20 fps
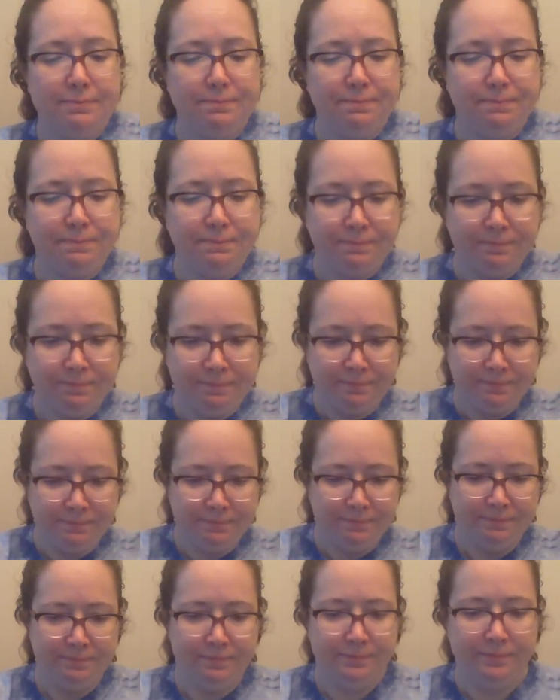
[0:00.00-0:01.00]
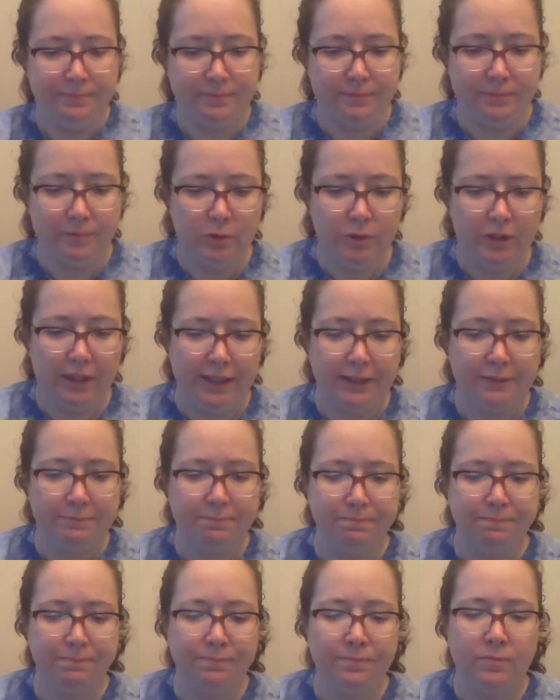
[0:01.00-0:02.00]
Okay,
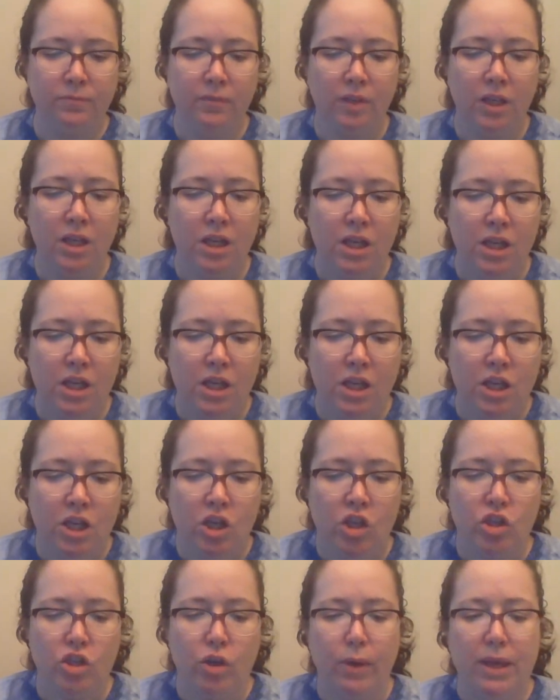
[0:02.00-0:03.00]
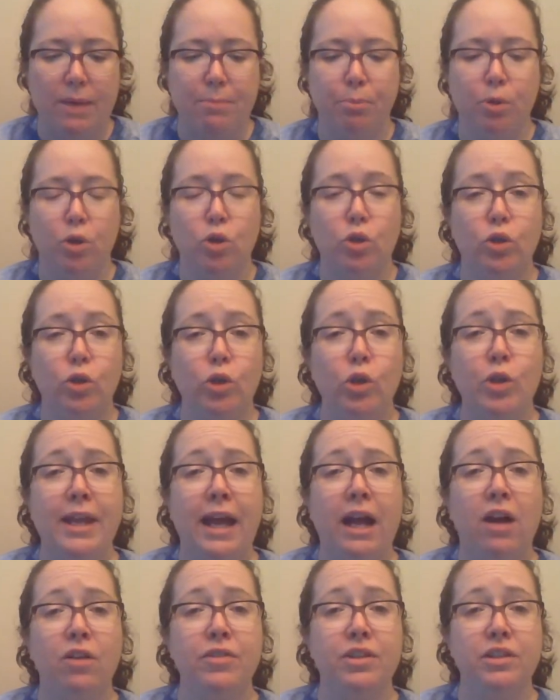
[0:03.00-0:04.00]
so he pulled
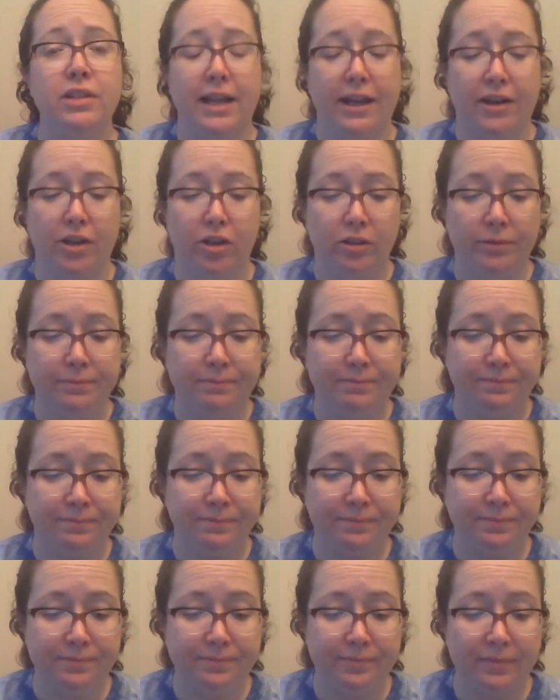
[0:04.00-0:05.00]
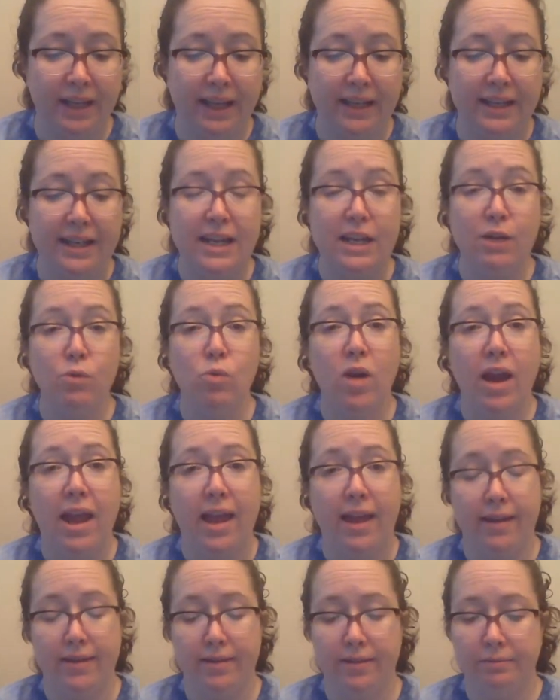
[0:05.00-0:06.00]
out the letter and he
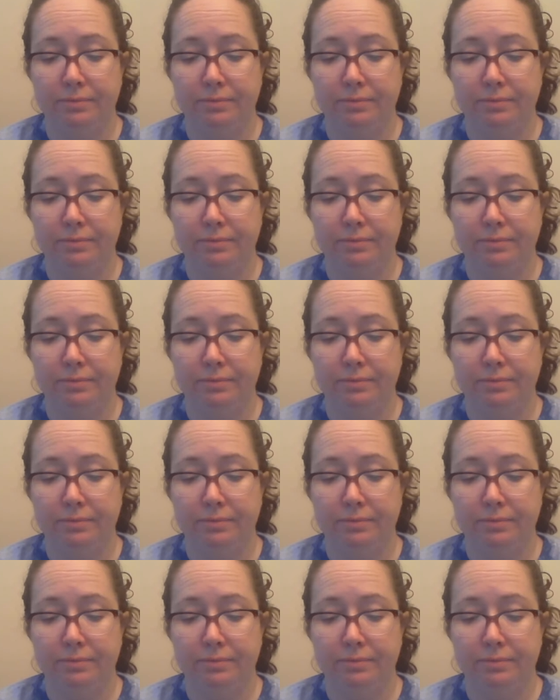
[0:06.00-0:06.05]
read,